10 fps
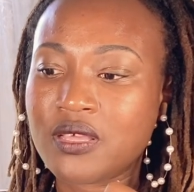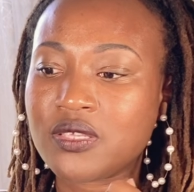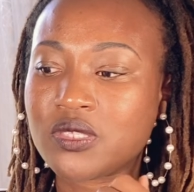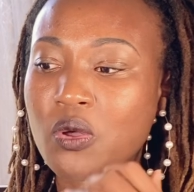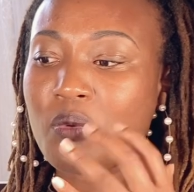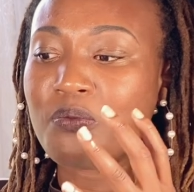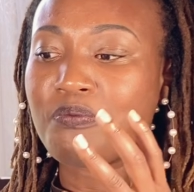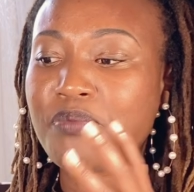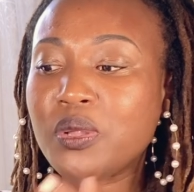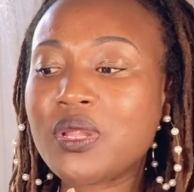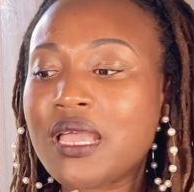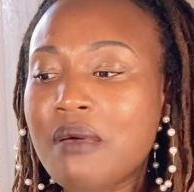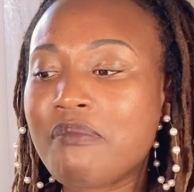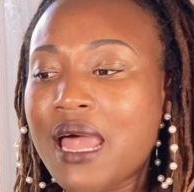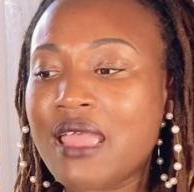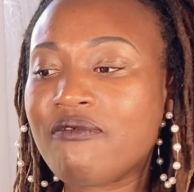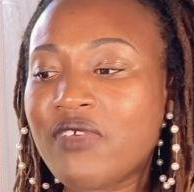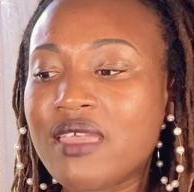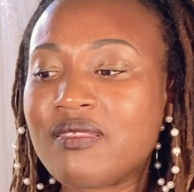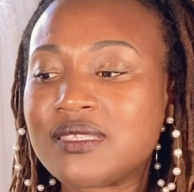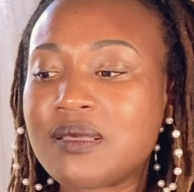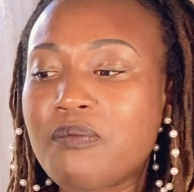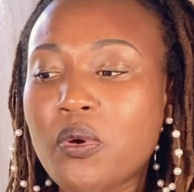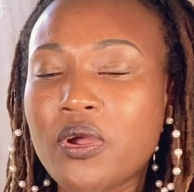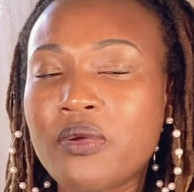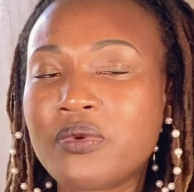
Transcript: So building up blind faith is important